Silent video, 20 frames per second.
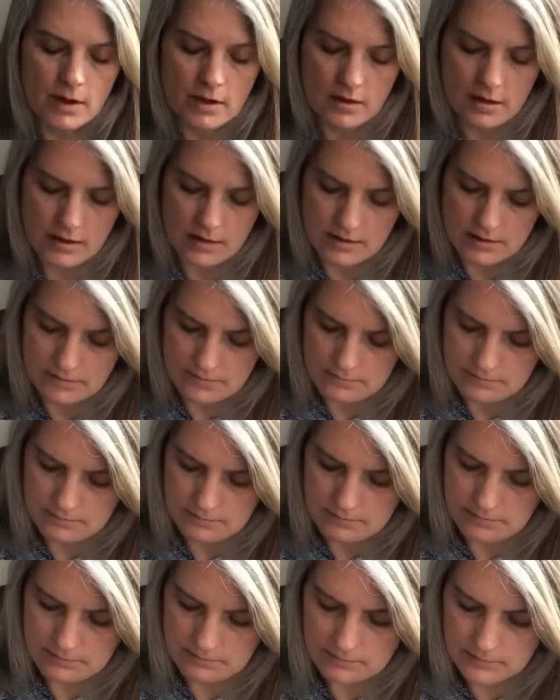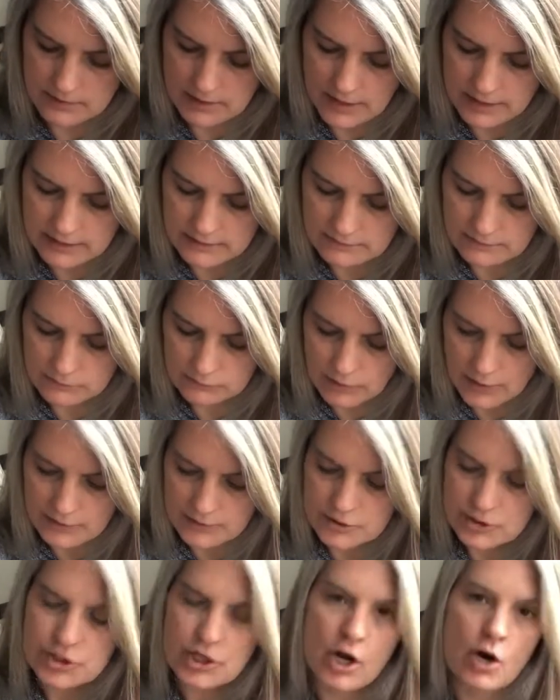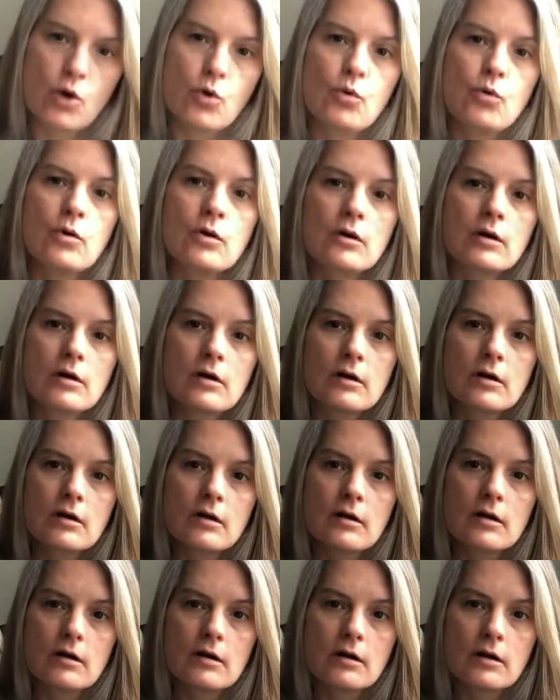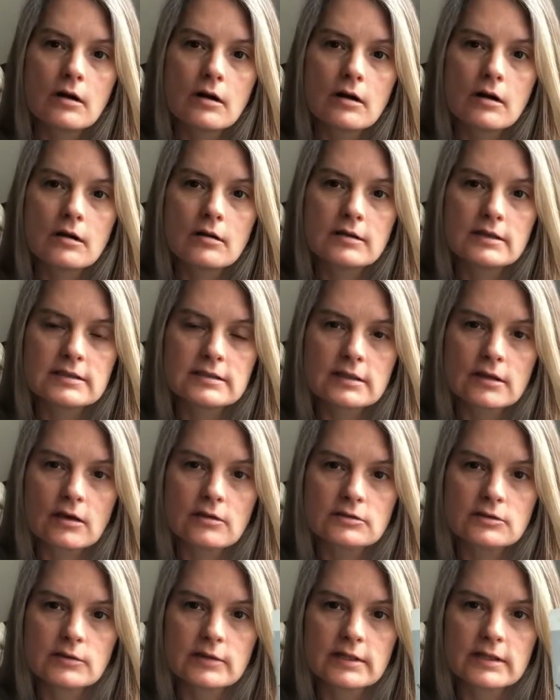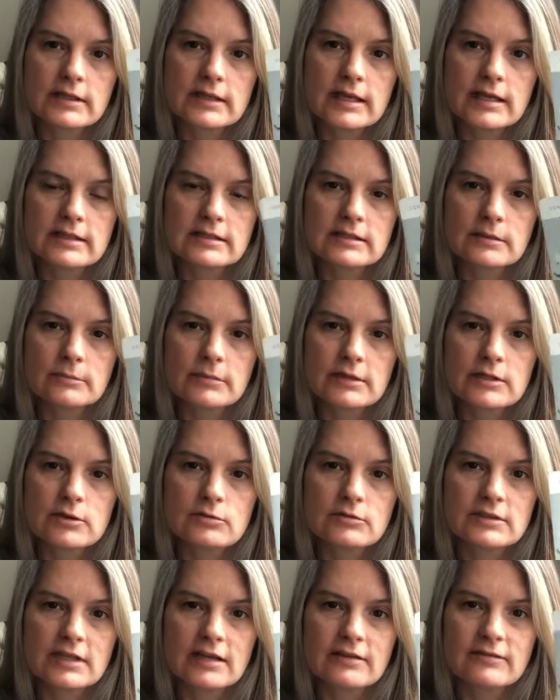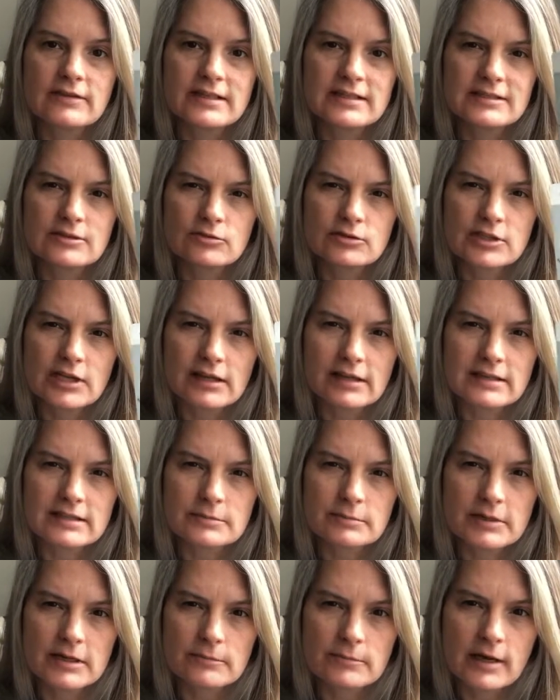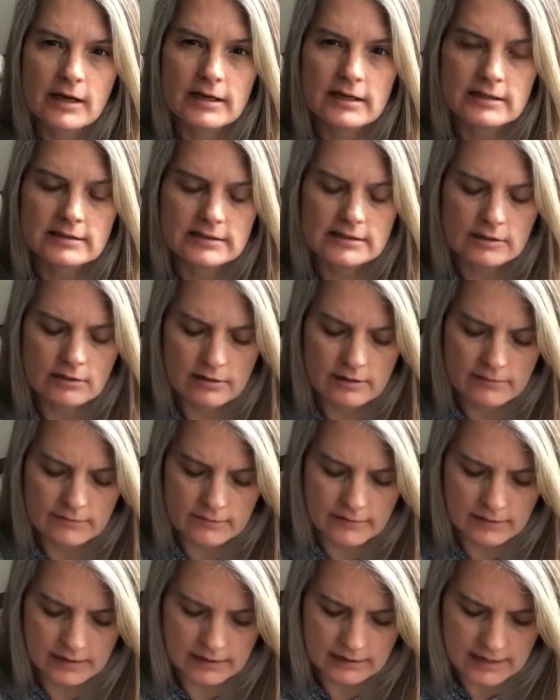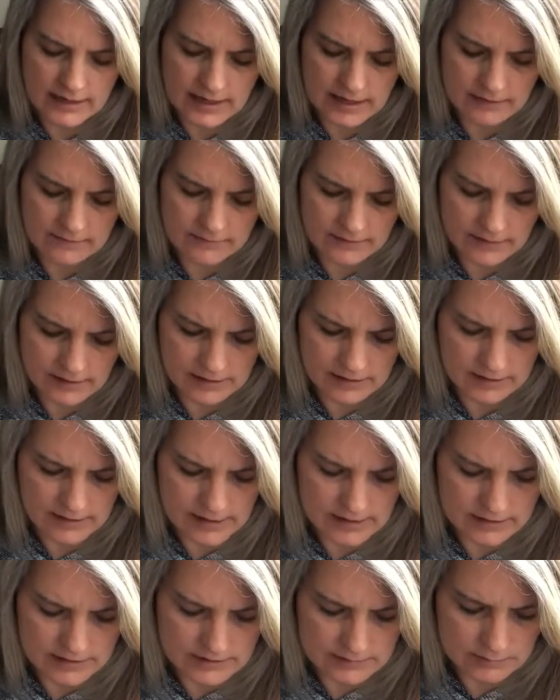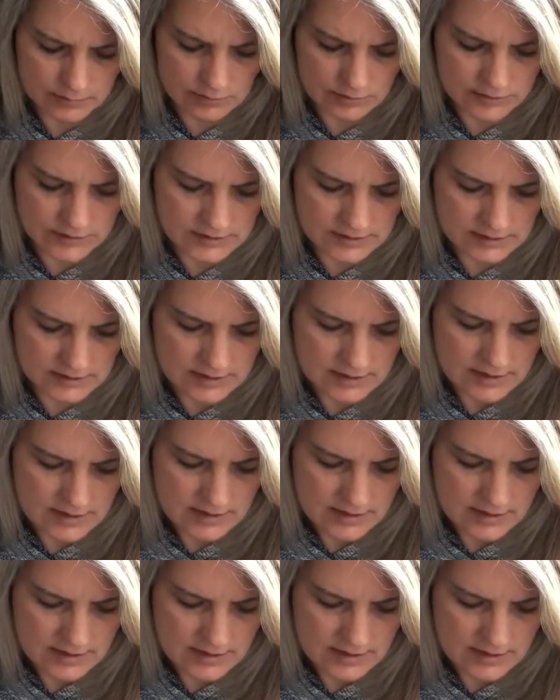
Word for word: um, kind of run the show. This can also indicate somebody who's envious or jealous, but I'm not necessarily feeling that. And feeling like this person